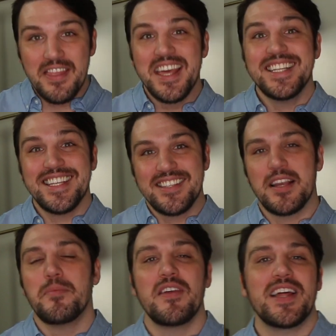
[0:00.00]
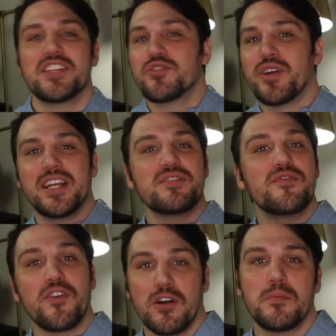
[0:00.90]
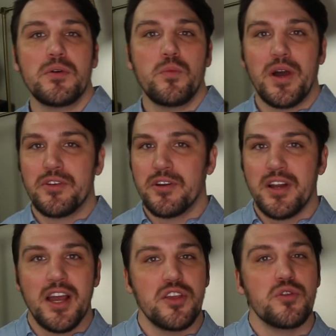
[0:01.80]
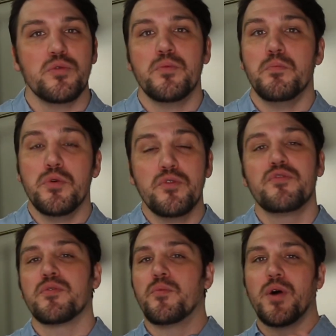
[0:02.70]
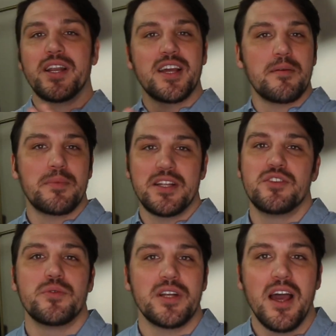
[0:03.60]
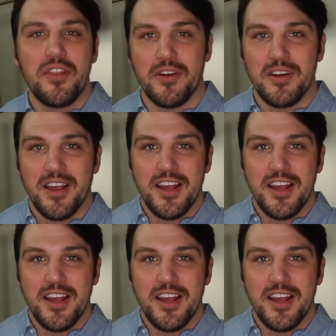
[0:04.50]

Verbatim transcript: This is something that is transferable whether or not you move from one company to another.